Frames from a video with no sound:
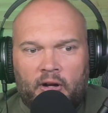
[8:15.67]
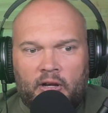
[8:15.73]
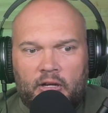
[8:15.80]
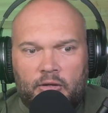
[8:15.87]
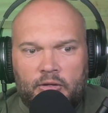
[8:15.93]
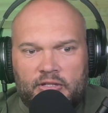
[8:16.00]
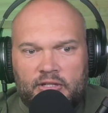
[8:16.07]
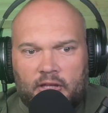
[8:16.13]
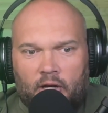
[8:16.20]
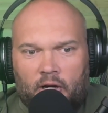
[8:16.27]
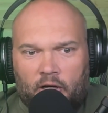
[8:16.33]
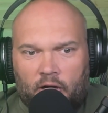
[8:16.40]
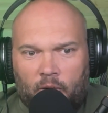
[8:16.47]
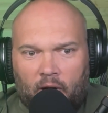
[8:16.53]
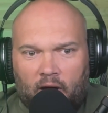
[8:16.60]
did you see the
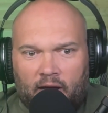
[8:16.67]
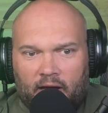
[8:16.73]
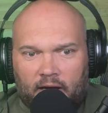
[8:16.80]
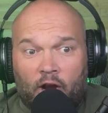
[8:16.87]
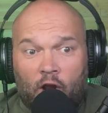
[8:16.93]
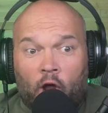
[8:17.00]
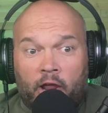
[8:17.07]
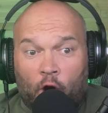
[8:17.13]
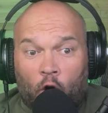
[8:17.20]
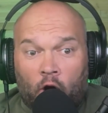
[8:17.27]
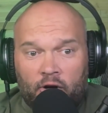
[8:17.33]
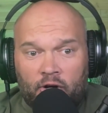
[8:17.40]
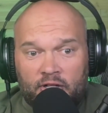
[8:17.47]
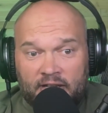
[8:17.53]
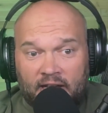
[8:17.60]
ROI in it? And are
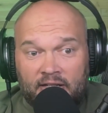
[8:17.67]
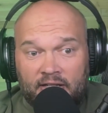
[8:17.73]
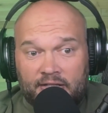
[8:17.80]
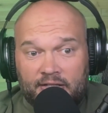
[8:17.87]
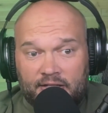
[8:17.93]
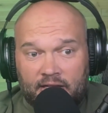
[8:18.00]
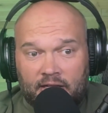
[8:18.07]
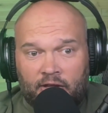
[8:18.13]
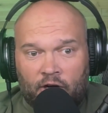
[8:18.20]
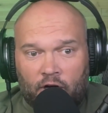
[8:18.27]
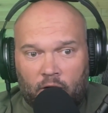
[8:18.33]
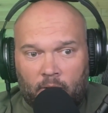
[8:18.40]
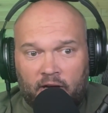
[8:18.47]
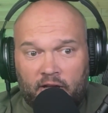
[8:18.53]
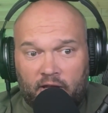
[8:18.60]
your dentists seeing the
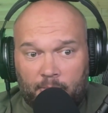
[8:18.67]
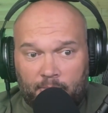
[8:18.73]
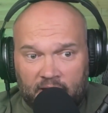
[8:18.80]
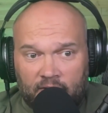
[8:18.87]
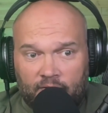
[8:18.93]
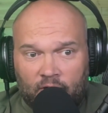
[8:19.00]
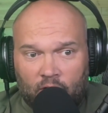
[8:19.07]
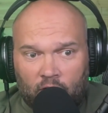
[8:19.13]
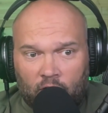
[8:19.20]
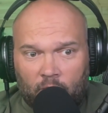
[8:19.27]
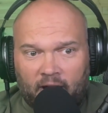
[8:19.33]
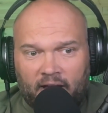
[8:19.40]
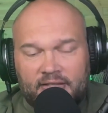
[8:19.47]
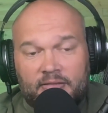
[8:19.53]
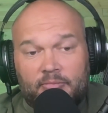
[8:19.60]
ROI? Do they believe in the ROI?
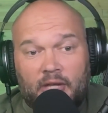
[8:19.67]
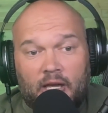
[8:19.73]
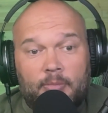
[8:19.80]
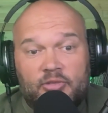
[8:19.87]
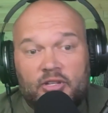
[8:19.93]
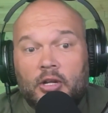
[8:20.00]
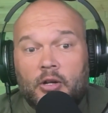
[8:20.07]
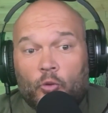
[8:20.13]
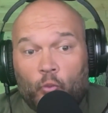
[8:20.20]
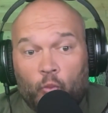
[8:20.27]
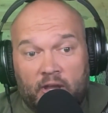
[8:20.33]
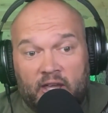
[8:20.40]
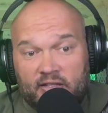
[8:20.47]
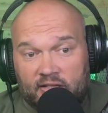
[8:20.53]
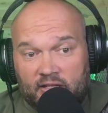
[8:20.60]
Because sometimes
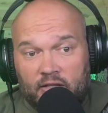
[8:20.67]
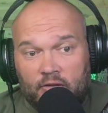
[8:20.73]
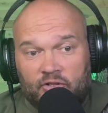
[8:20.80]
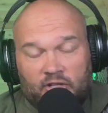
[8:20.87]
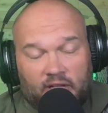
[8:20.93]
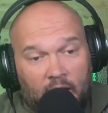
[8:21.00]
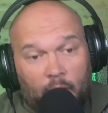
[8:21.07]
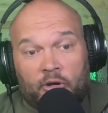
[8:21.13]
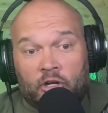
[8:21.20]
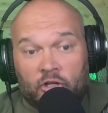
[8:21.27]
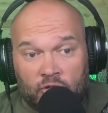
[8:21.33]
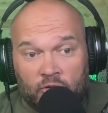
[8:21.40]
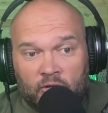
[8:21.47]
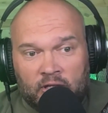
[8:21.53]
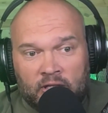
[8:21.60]
we as leaders like, hey, we're going to
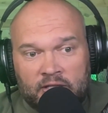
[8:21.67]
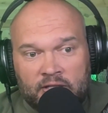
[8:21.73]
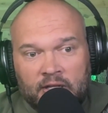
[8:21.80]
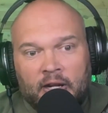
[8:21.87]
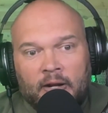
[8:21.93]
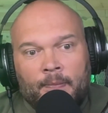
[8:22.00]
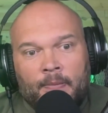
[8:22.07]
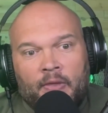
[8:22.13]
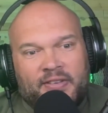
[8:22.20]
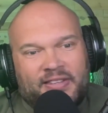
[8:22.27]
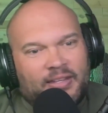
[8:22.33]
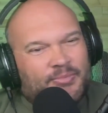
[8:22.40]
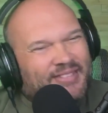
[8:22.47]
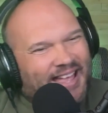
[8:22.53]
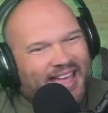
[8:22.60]
do this, and the
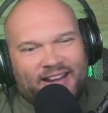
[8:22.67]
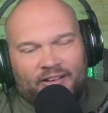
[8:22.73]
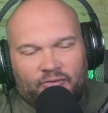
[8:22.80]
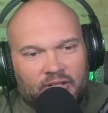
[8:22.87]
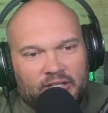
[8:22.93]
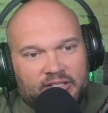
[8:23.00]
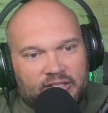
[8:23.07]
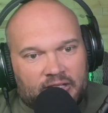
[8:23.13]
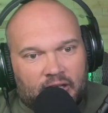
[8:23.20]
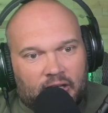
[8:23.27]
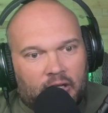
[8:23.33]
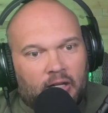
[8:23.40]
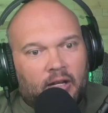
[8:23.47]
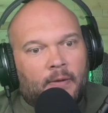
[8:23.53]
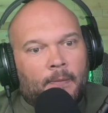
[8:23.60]
team's like, I don't really see it.
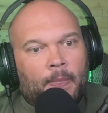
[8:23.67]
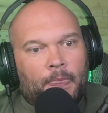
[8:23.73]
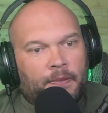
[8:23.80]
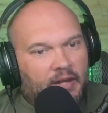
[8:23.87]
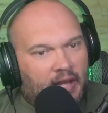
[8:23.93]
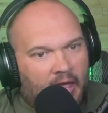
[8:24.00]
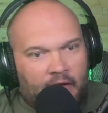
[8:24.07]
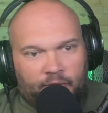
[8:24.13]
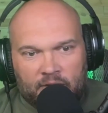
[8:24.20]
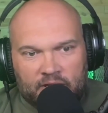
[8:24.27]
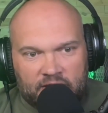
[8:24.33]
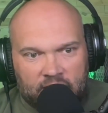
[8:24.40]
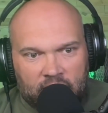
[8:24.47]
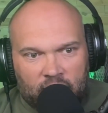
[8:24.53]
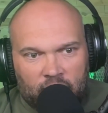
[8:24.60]
Did everyone
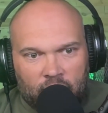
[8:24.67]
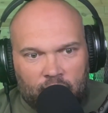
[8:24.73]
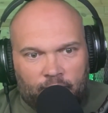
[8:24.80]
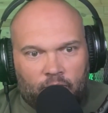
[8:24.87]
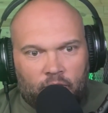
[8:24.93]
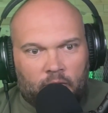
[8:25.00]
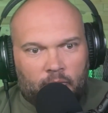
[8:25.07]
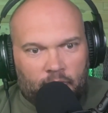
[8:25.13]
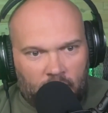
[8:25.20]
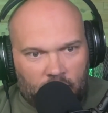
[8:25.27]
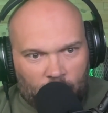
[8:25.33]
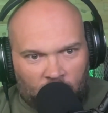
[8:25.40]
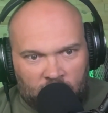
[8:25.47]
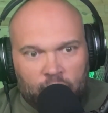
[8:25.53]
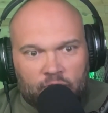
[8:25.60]
see it uniform?
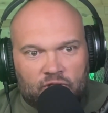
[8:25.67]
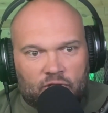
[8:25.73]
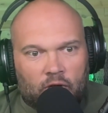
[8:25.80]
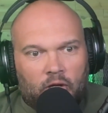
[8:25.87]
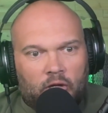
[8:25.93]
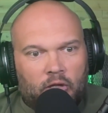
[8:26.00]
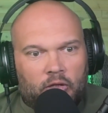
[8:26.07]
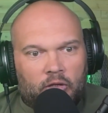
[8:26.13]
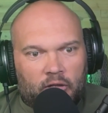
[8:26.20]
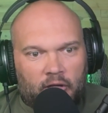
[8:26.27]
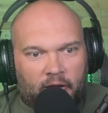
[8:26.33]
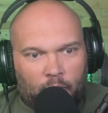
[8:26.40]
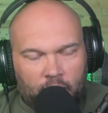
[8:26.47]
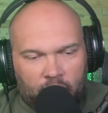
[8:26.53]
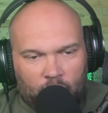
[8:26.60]
What you saw, or like,
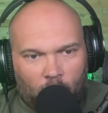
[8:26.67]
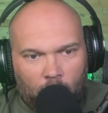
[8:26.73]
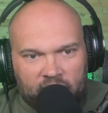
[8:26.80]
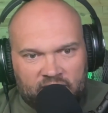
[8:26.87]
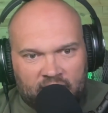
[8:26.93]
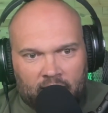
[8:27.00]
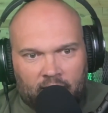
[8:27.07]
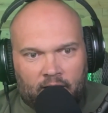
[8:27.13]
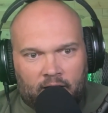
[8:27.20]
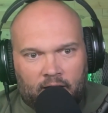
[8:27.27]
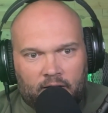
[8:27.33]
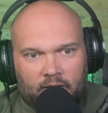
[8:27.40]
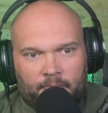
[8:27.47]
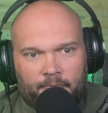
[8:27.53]
what was that like?